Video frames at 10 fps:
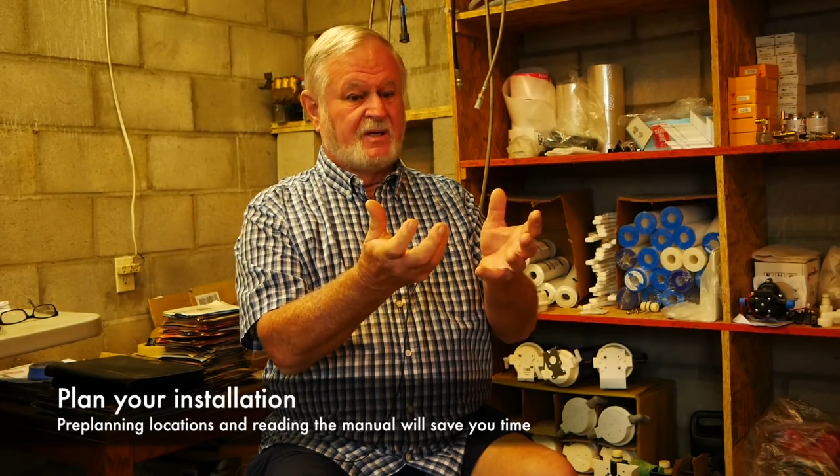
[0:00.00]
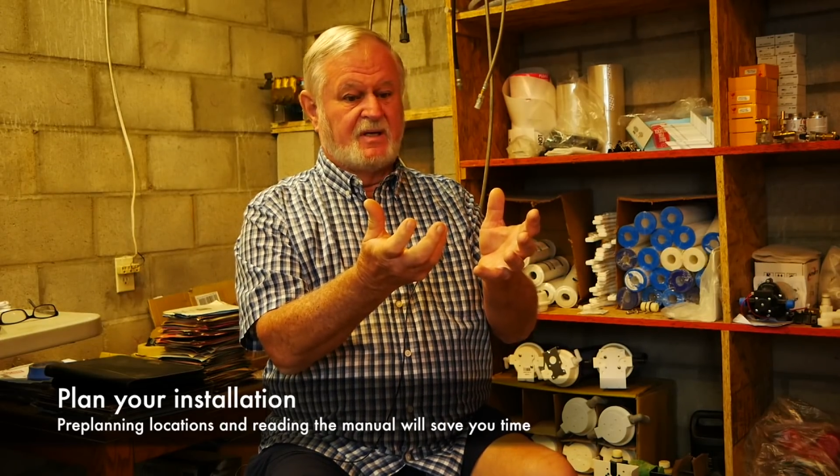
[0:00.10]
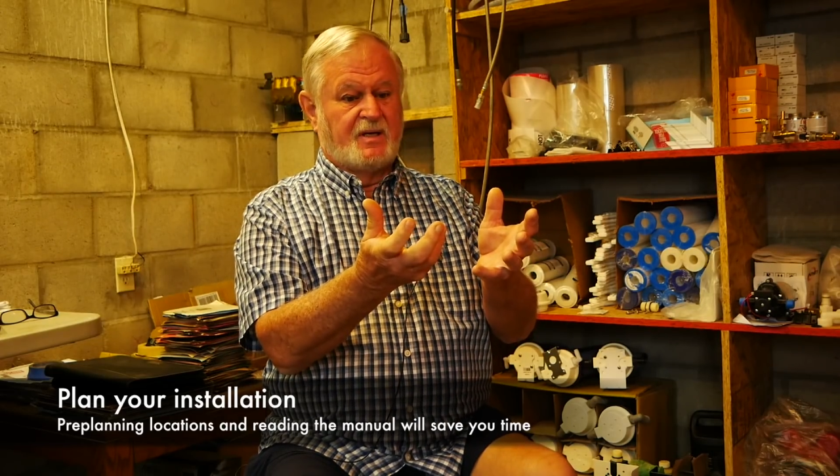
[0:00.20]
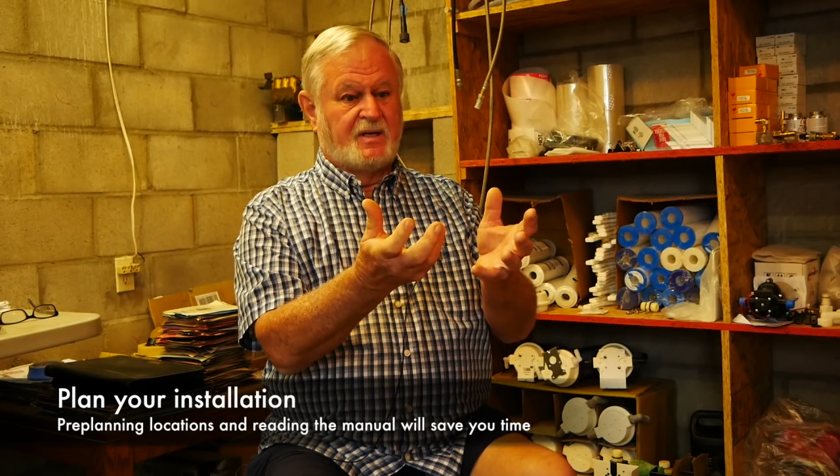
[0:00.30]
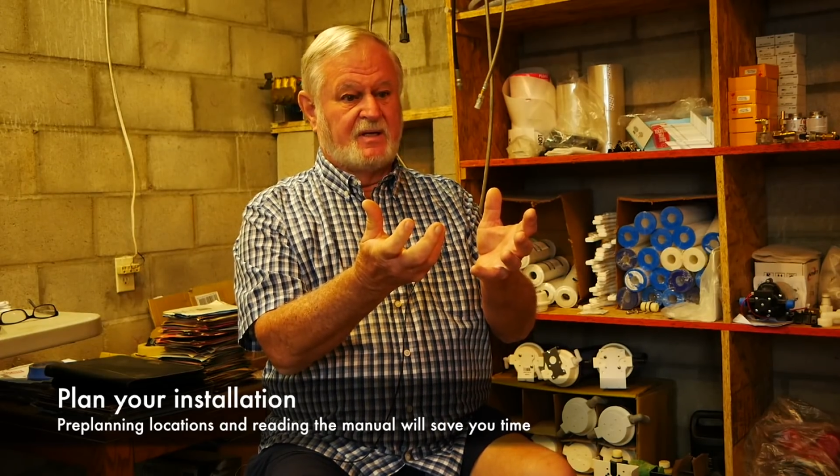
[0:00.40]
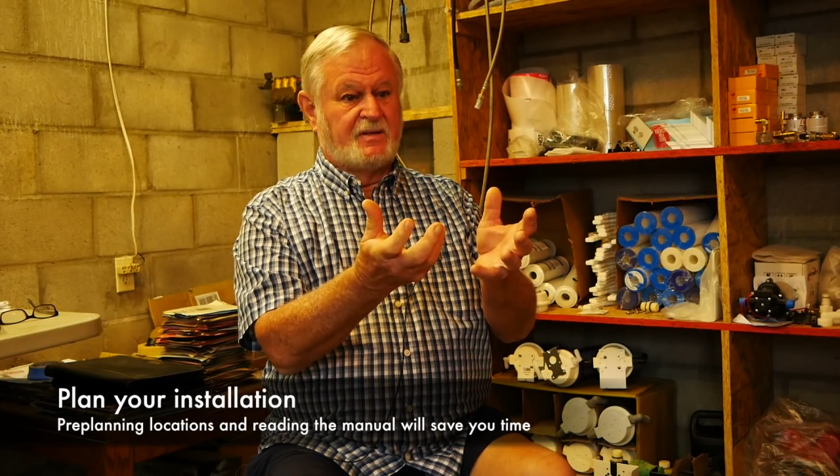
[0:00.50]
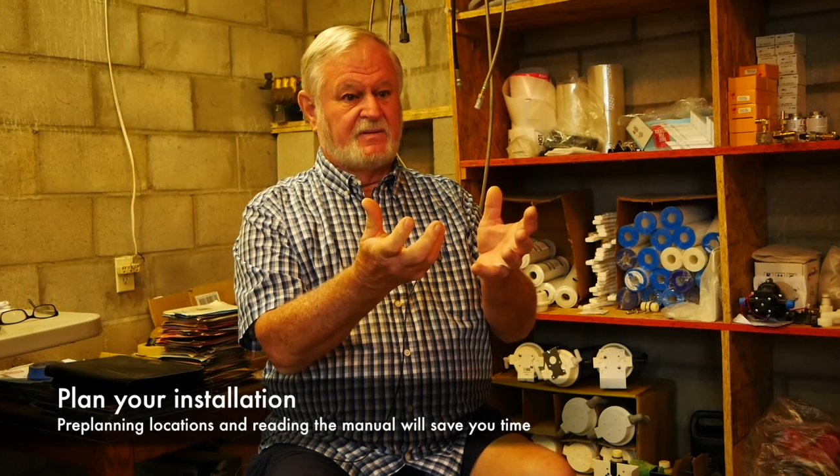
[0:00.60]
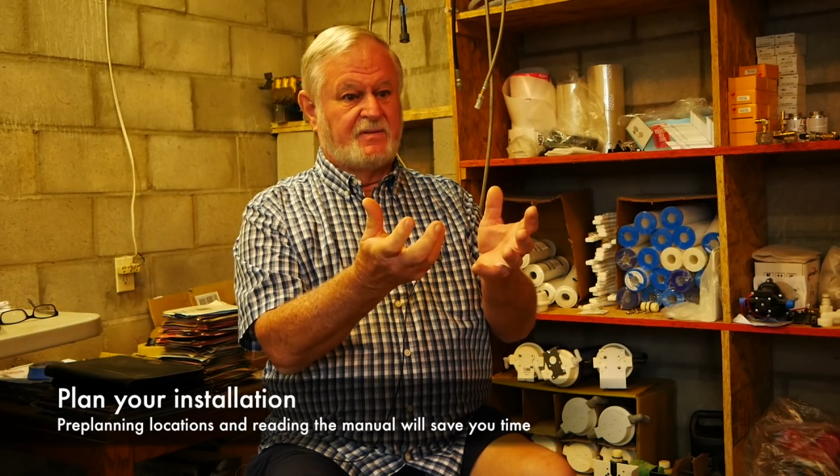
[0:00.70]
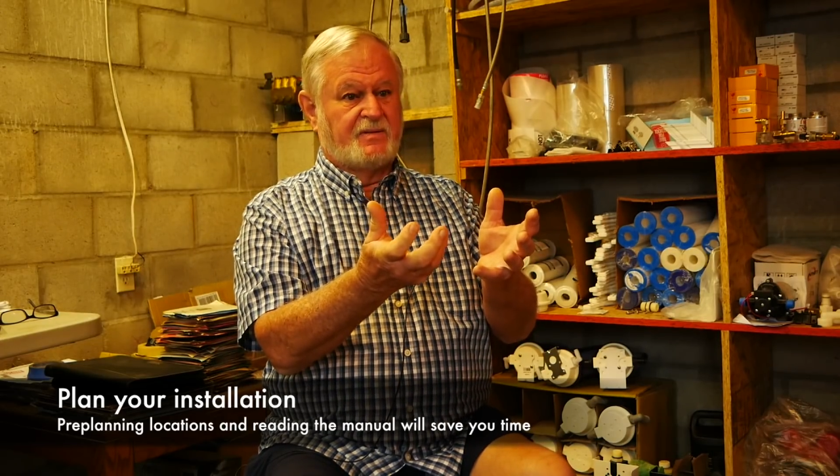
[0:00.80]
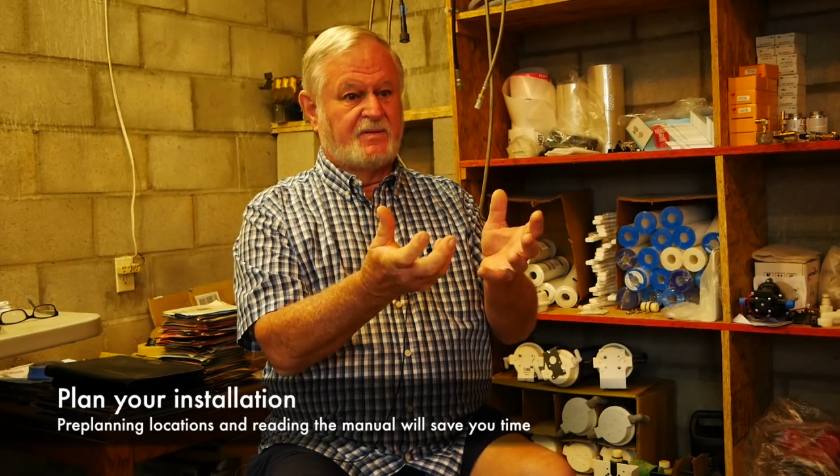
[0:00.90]

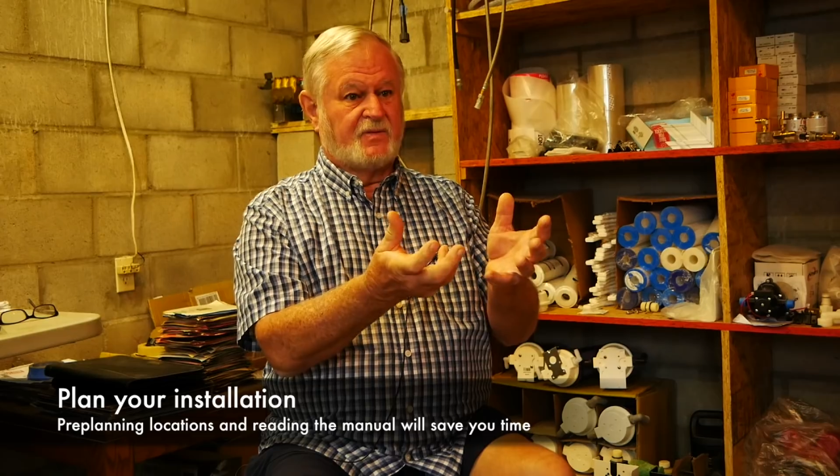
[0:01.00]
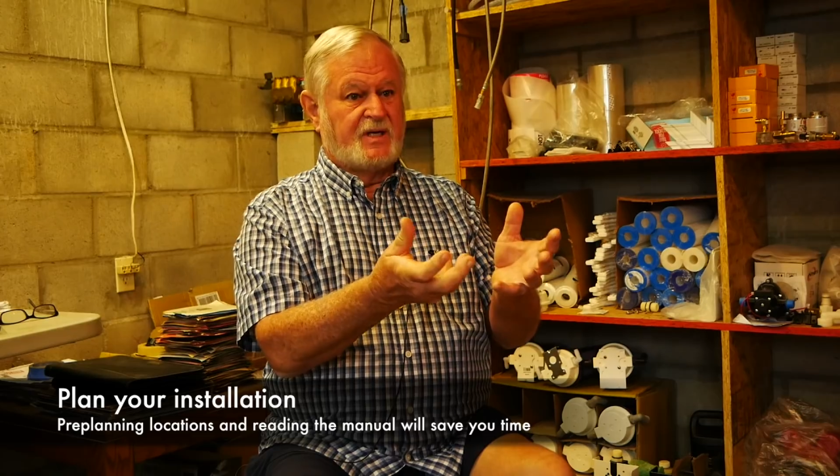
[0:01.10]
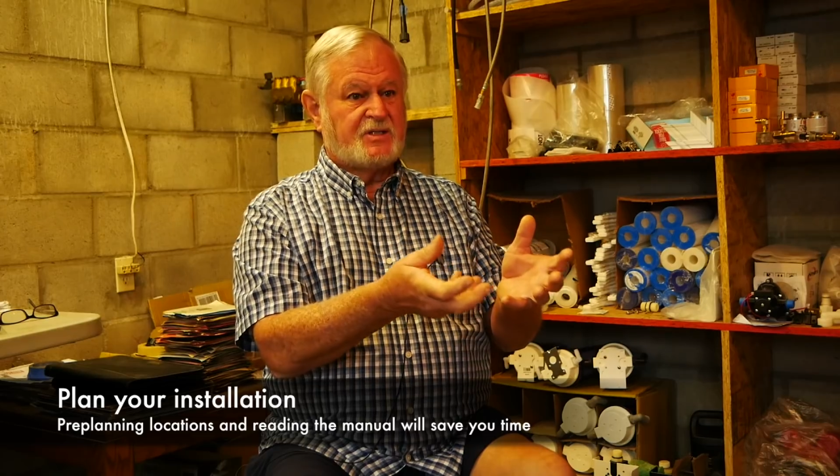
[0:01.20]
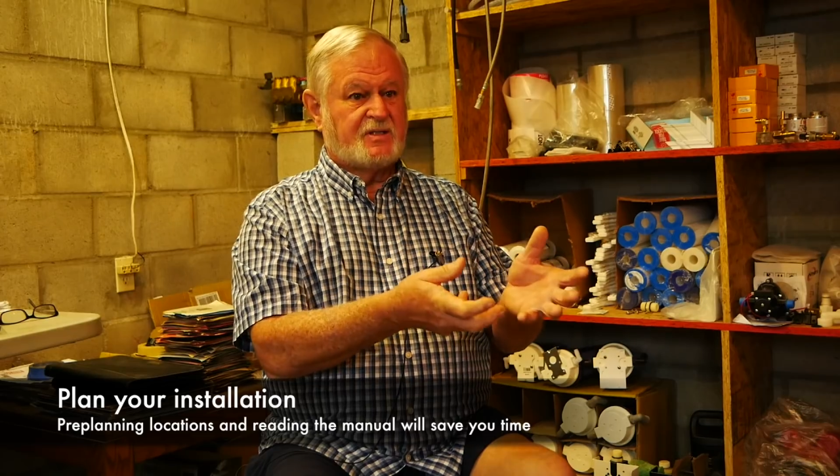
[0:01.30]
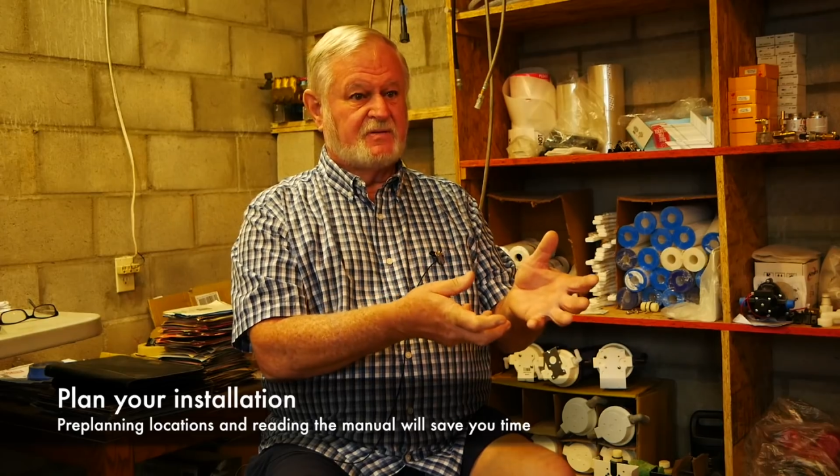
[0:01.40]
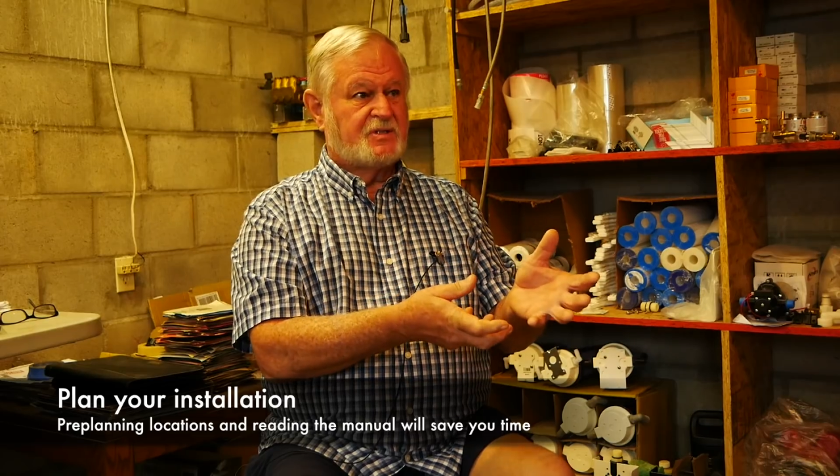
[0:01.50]
The rest of the